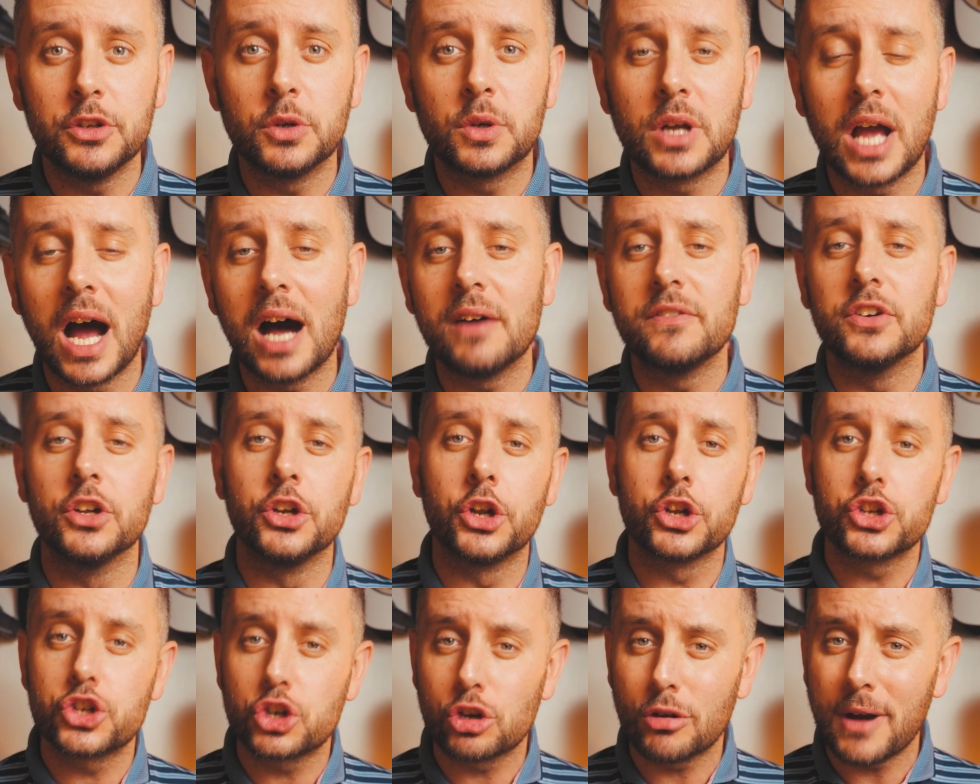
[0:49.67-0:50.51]
you
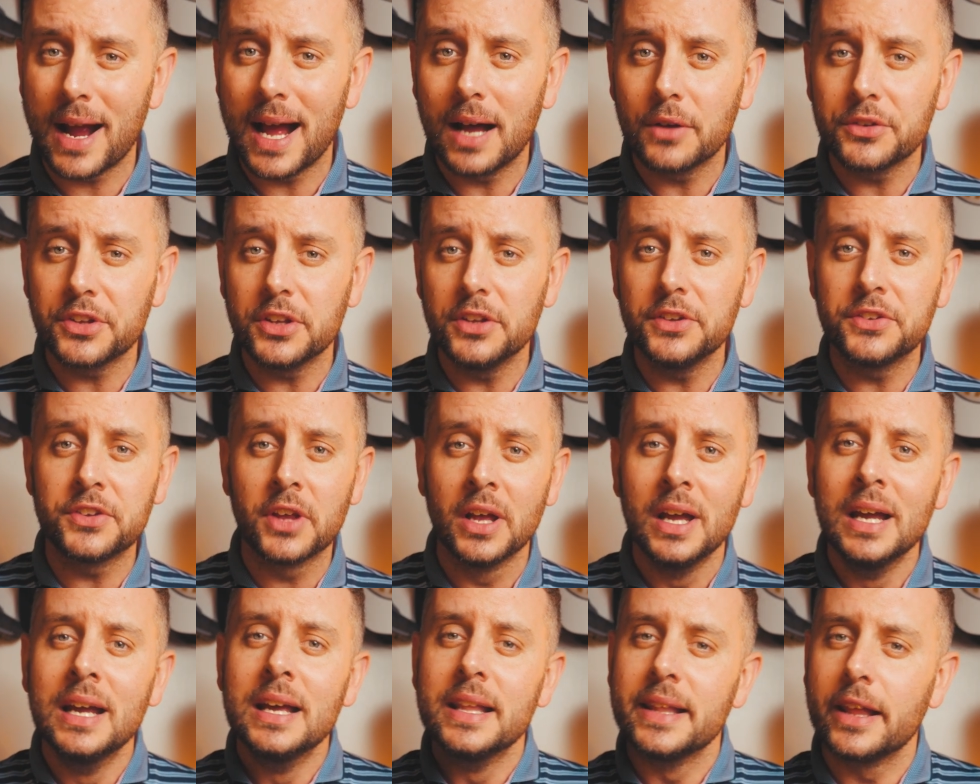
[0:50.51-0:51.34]
covered. Trousers,
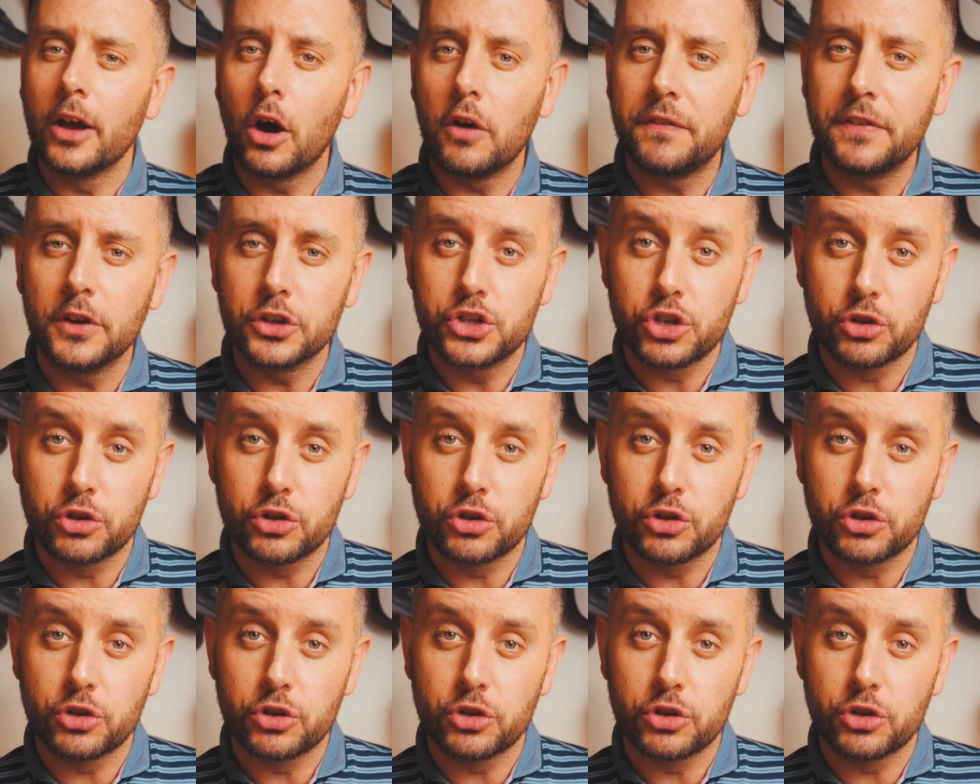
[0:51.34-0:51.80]
they offer